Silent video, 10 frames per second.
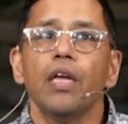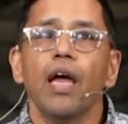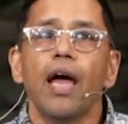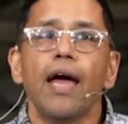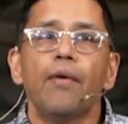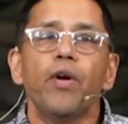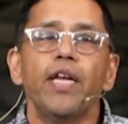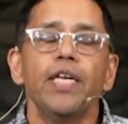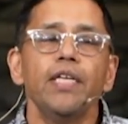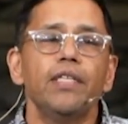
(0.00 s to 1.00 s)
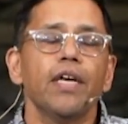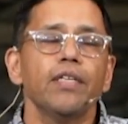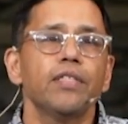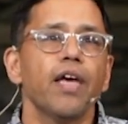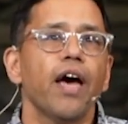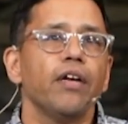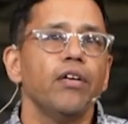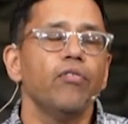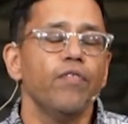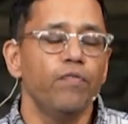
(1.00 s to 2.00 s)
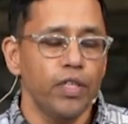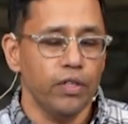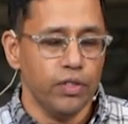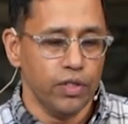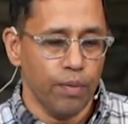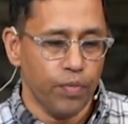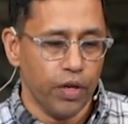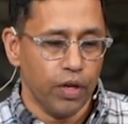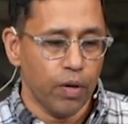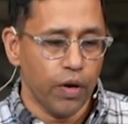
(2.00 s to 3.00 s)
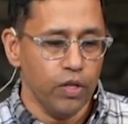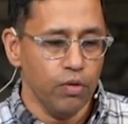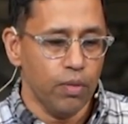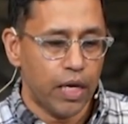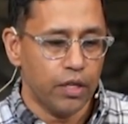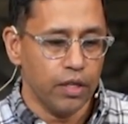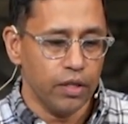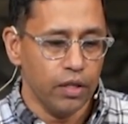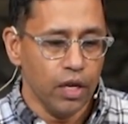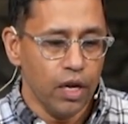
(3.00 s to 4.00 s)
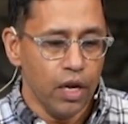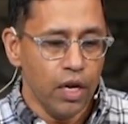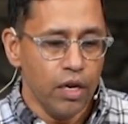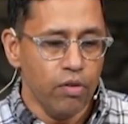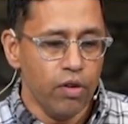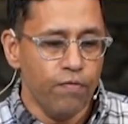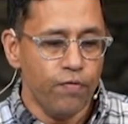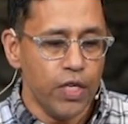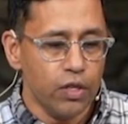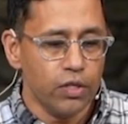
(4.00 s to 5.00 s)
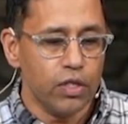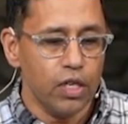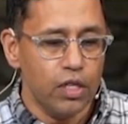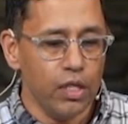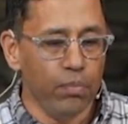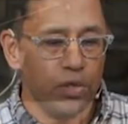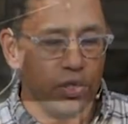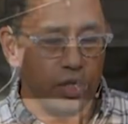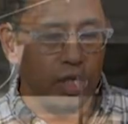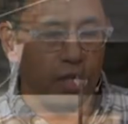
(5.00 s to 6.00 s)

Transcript: And when he does that, he reveals something about humanity he reveals the deepest need